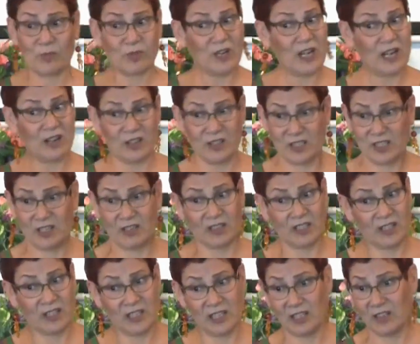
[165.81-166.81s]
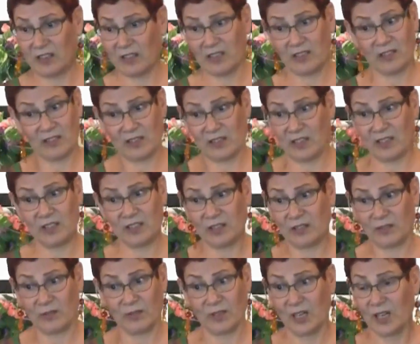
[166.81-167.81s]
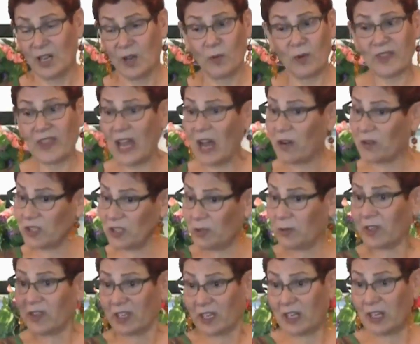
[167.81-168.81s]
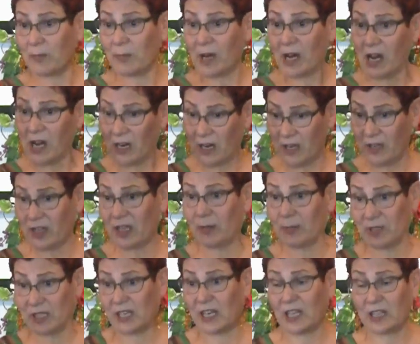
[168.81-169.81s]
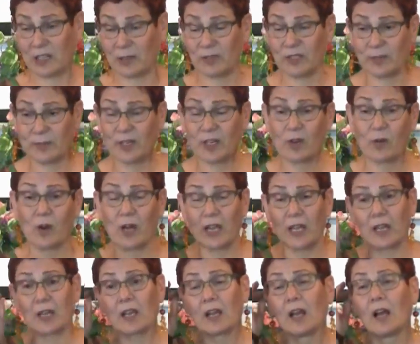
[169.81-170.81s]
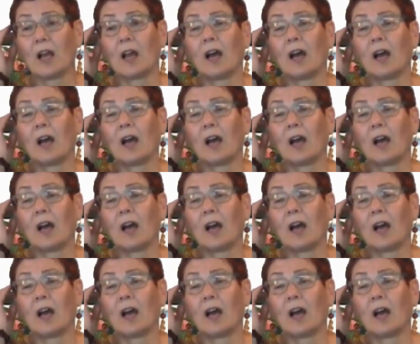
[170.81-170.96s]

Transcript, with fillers: prayer is the only thing you can can do without doing the kabong on them to get them to be quiet.